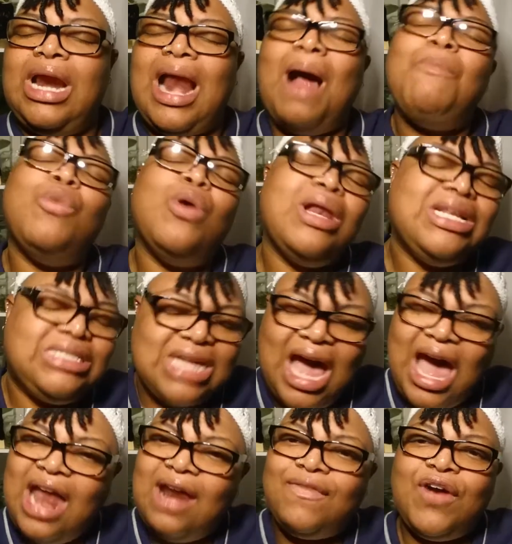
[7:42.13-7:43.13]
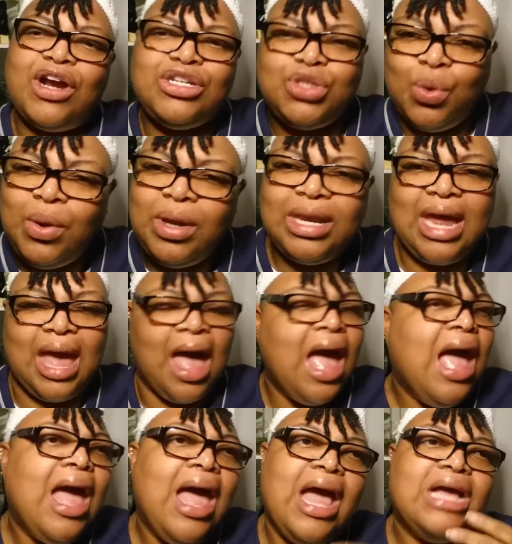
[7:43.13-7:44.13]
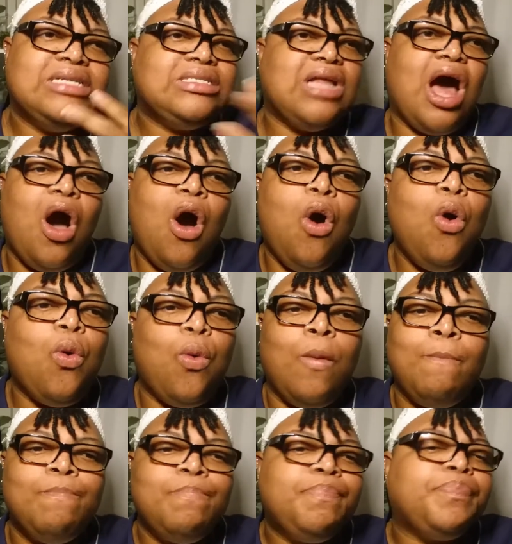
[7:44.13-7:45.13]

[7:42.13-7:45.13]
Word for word: and I'm really tired of her doing that. It's old.